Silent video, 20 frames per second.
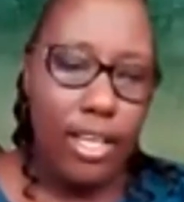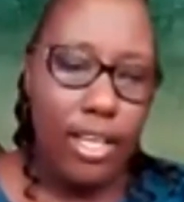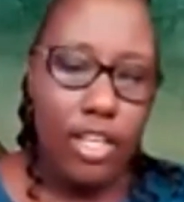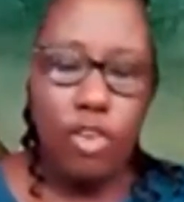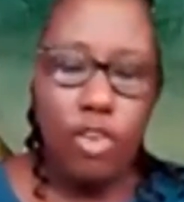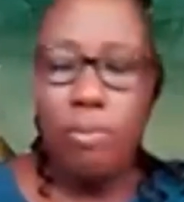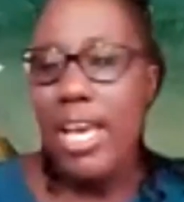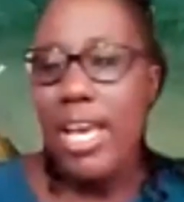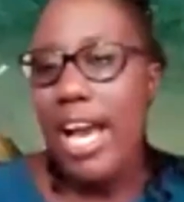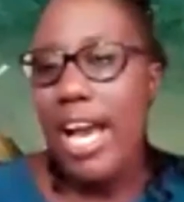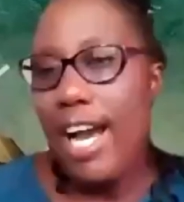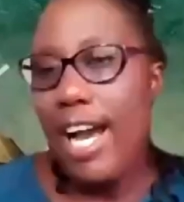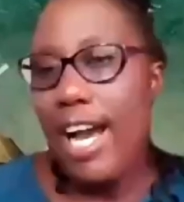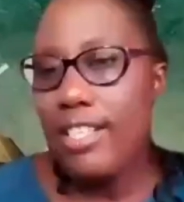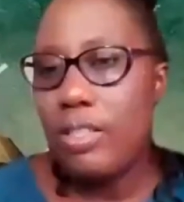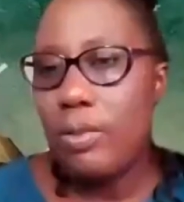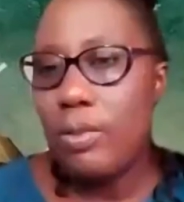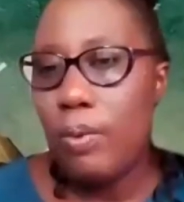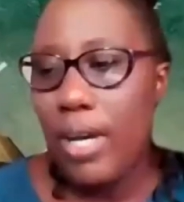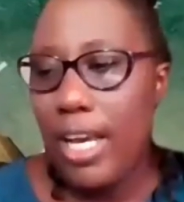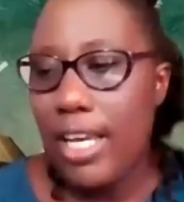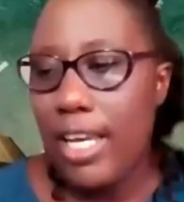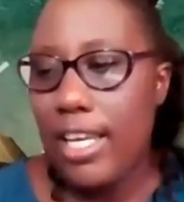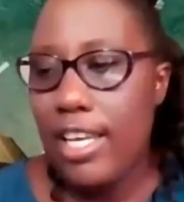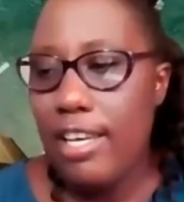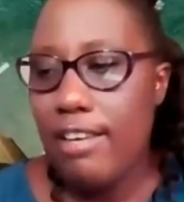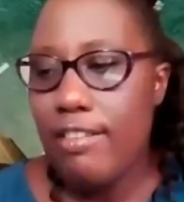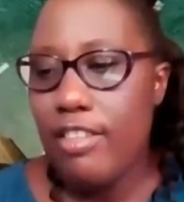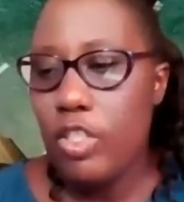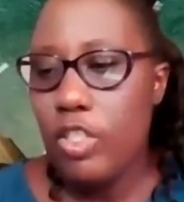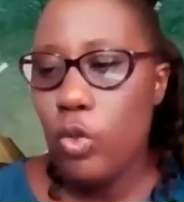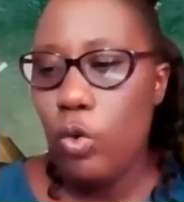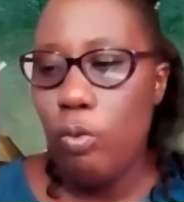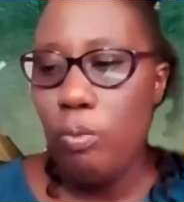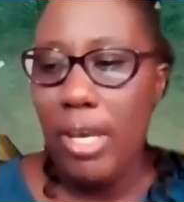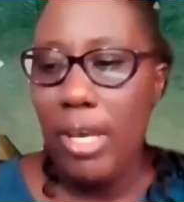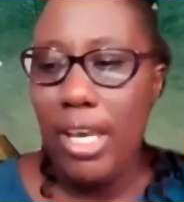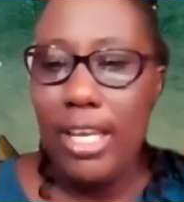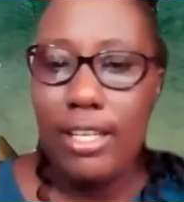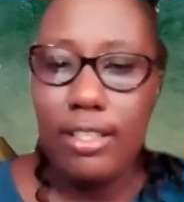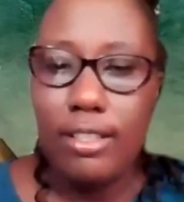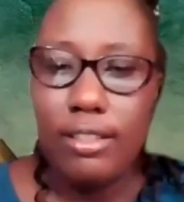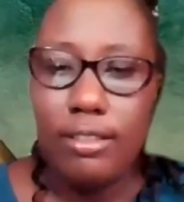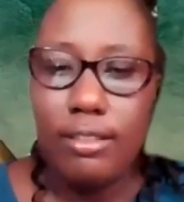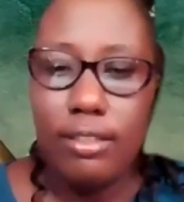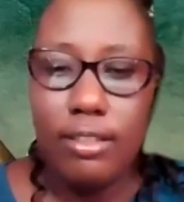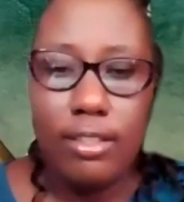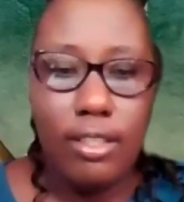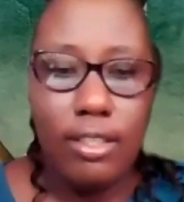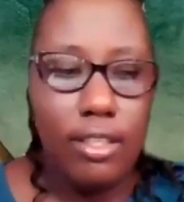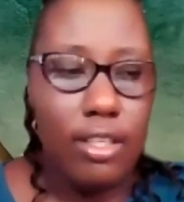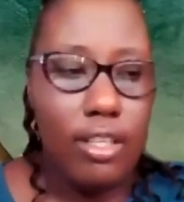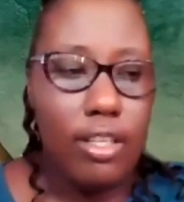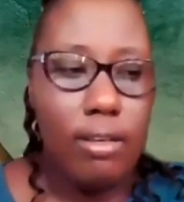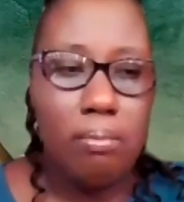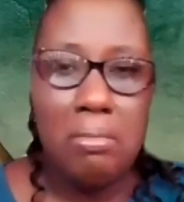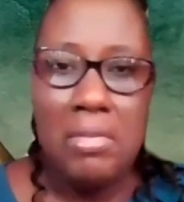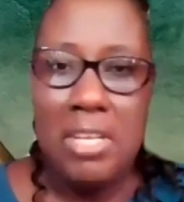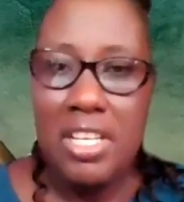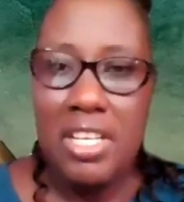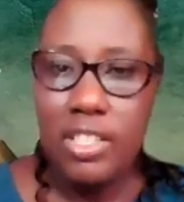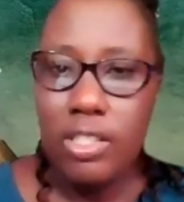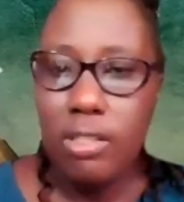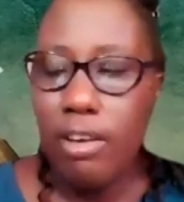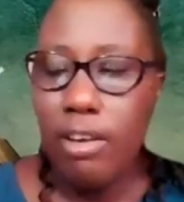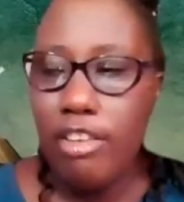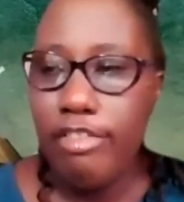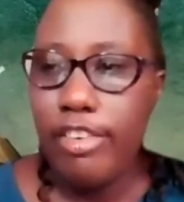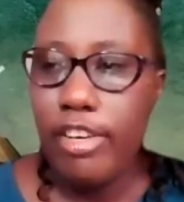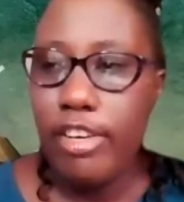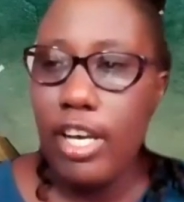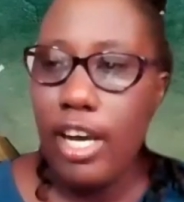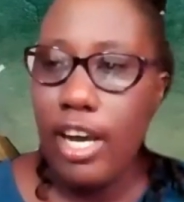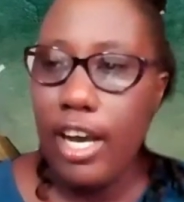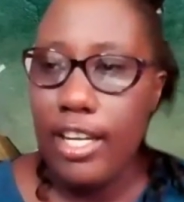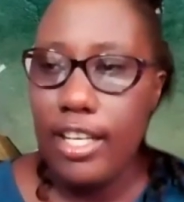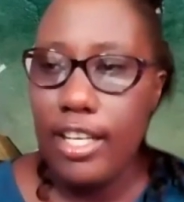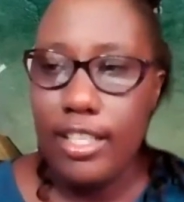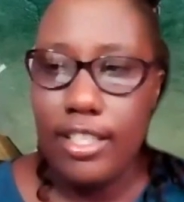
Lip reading: You may ask why. Here are two men ministering for God,